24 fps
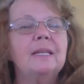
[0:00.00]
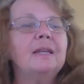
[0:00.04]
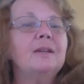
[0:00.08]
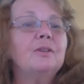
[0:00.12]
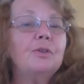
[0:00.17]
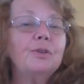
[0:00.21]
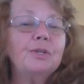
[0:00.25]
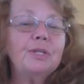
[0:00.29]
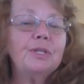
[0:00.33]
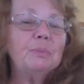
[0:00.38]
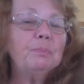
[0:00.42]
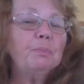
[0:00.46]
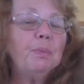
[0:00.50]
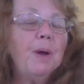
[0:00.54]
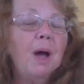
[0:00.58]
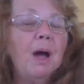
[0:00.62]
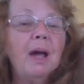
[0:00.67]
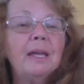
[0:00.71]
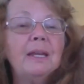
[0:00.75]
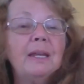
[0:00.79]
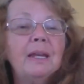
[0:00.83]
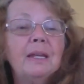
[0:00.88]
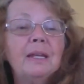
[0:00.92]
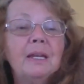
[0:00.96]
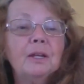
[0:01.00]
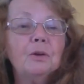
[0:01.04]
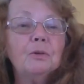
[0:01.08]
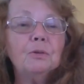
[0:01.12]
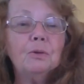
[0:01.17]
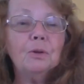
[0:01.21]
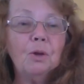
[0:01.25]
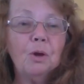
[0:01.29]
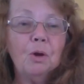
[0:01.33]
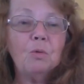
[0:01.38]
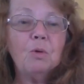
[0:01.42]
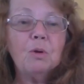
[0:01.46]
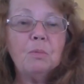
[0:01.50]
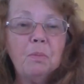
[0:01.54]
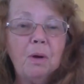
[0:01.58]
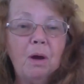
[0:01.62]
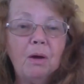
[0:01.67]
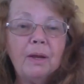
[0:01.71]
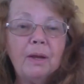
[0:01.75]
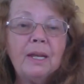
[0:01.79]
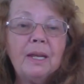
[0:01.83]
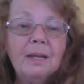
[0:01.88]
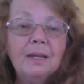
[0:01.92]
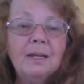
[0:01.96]
in our spine and in our lower
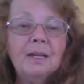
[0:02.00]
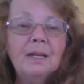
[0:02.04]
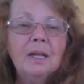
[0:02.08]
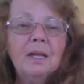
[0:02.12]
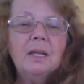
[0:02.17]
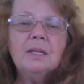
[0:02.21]
body.